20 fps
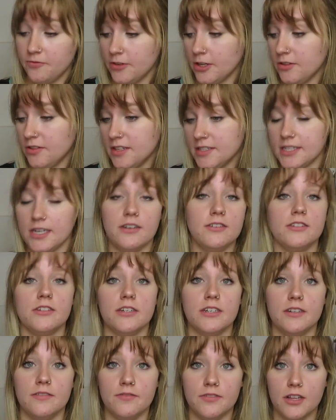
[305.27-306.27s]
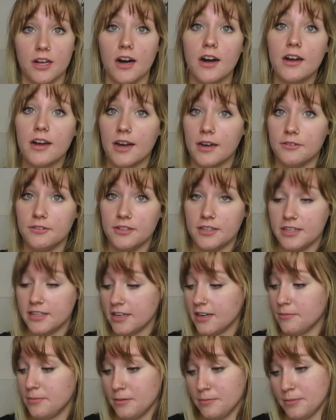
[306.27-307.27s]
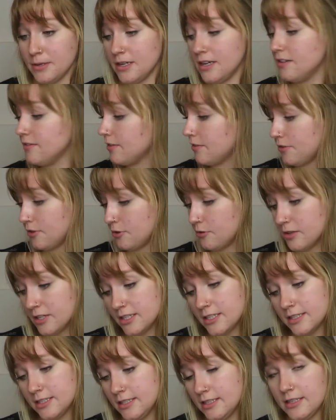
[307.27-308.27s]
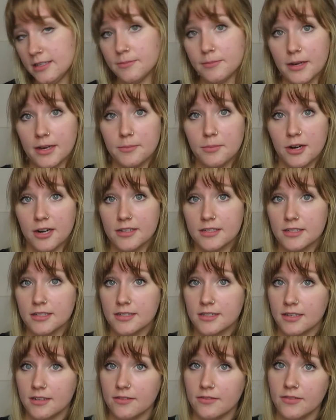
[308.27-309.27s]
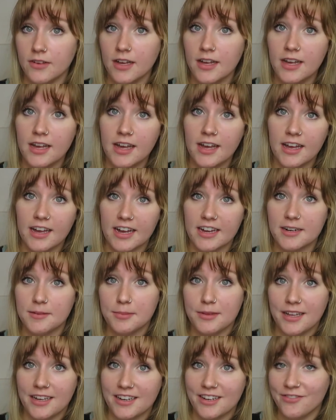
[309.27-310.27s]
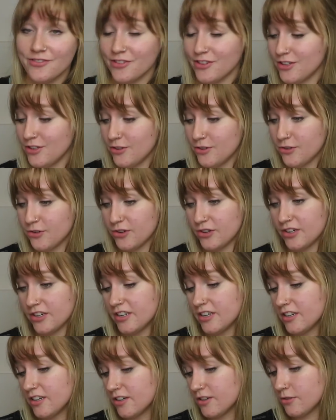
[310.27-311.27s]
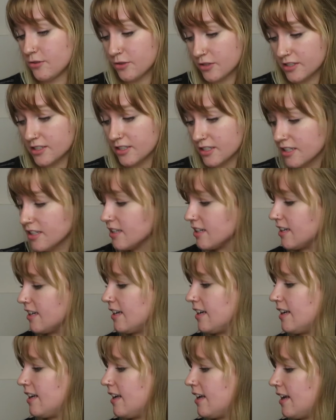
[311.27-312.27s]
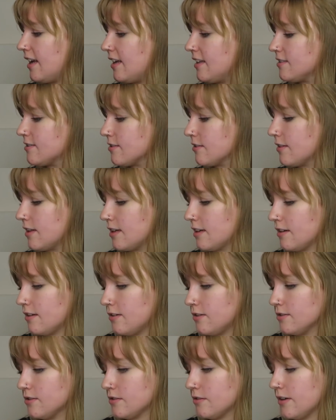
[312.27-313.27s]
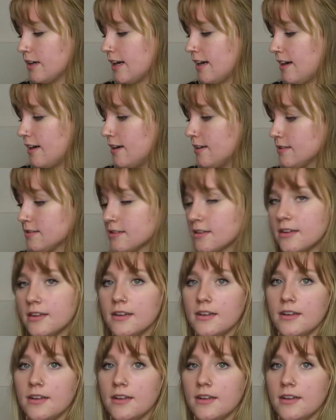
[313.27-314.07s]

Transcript: filled this out during a vlog. I will link it up above if you want to see my process of kind of planning for the new quarter. And so then it also has